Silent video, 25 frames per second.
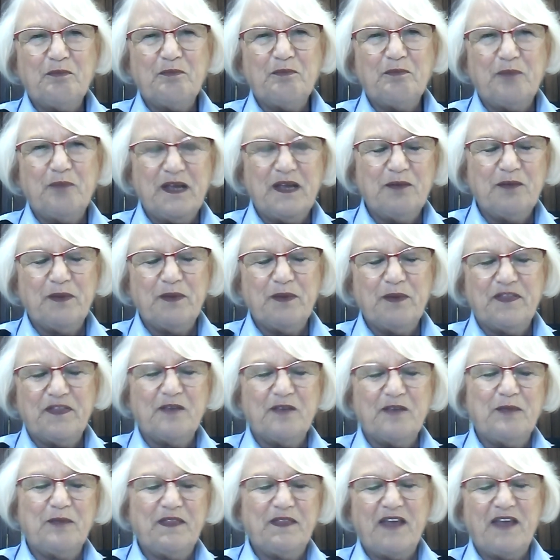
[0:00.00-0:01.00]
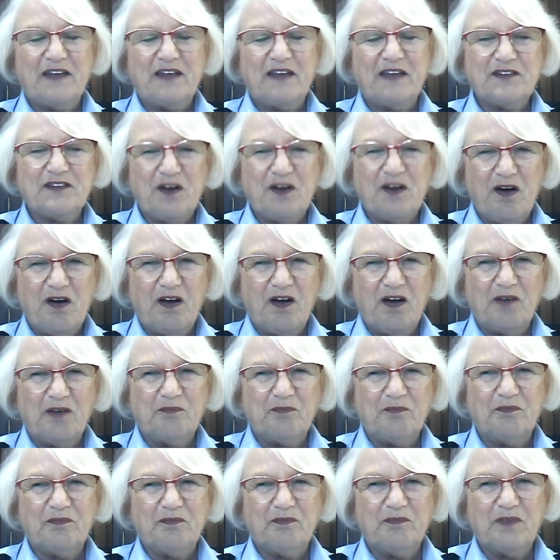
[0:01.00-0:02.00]
be with them in that
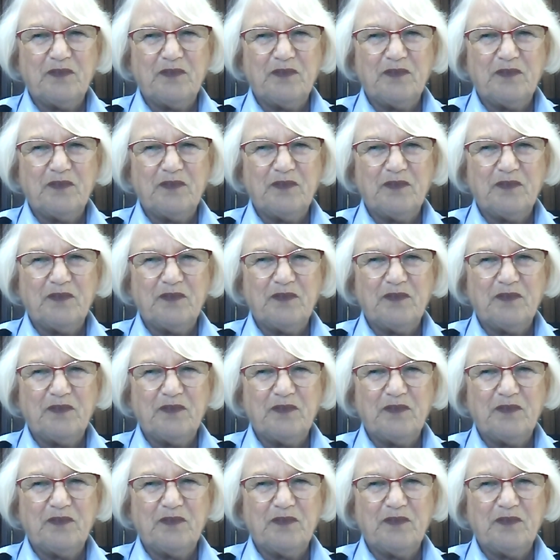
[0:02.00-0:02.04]
time